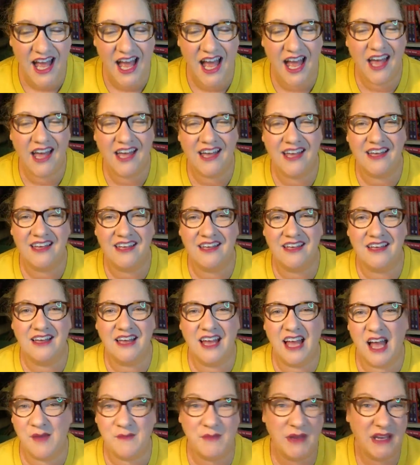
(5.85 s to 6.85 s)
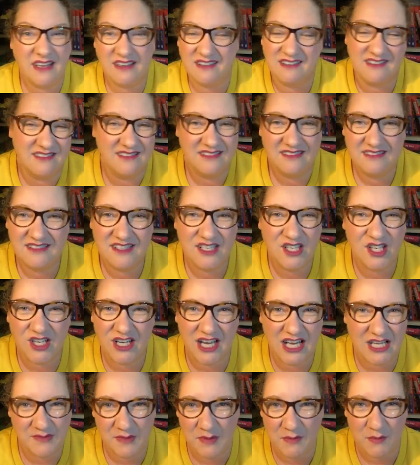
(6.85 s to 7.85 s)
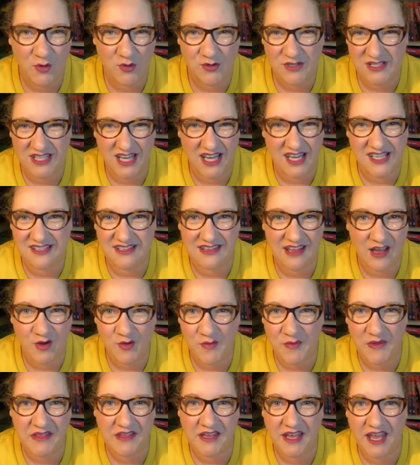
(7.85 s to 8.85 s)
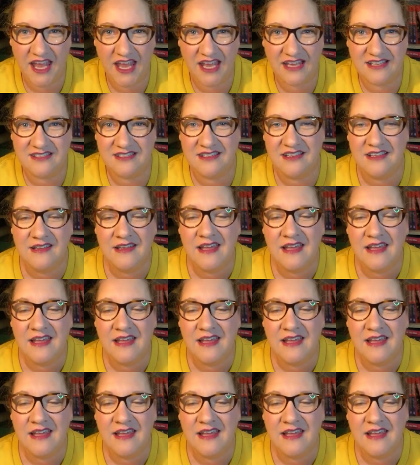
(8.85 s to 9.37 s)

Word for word: I mean, you could ask me most days and that would be the case.